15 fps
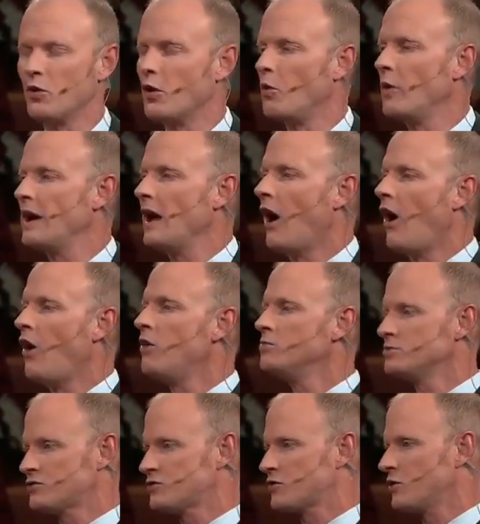Now, we
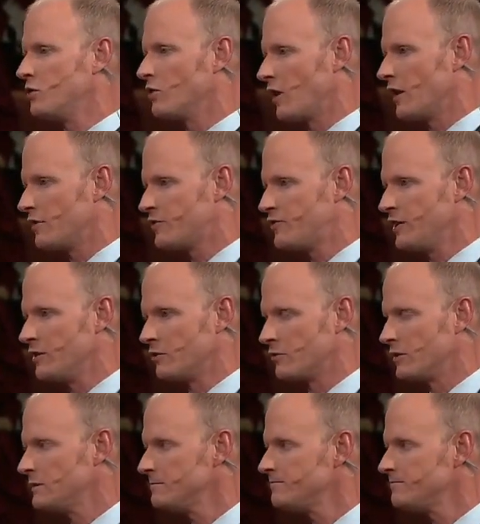homeschool our children.